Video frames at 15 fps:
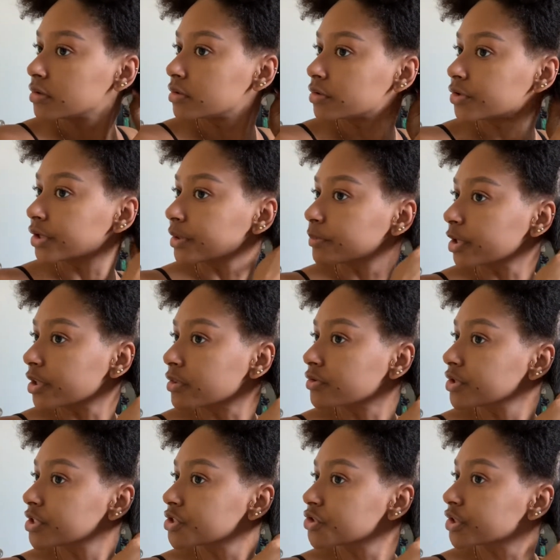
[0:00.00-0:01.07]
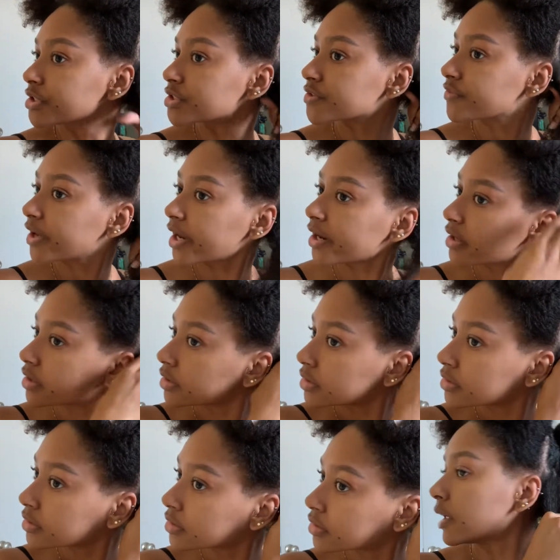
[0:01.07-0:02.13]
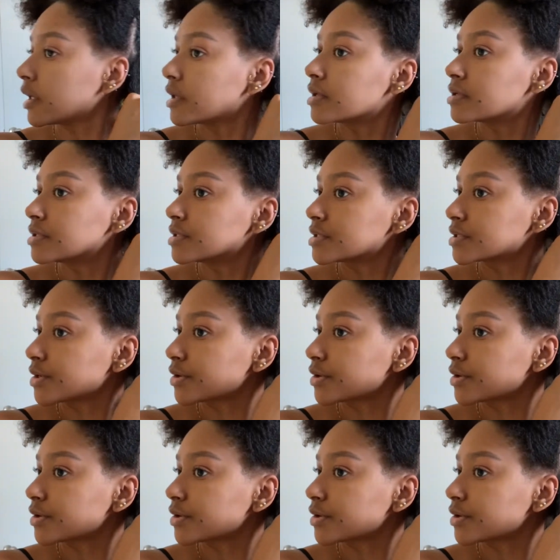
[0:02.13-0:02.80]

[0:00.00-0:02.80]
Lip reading: create my 3 strands of hair and